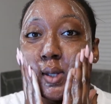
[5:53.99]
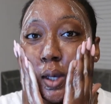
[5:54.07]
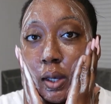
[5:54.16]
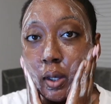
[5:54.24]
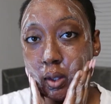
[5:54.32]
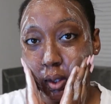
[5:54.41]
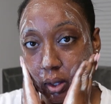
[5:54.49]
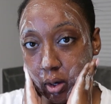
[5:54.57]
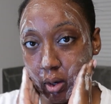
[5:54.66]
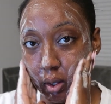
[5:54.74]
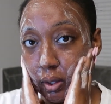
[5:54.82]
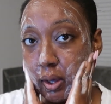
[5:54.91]
like the
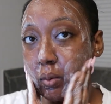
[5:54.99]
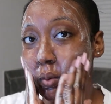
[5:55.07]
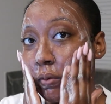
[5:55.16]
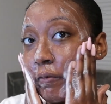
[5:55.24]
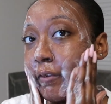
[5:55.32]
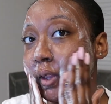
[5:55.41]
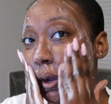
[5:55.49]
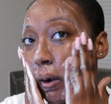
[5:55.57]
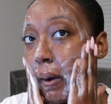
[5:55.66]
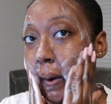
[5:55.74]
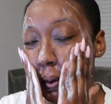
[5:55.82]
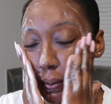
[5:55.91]
area that will
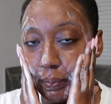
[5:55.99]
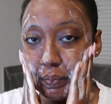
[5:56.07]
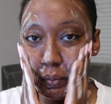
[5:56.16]
flare up.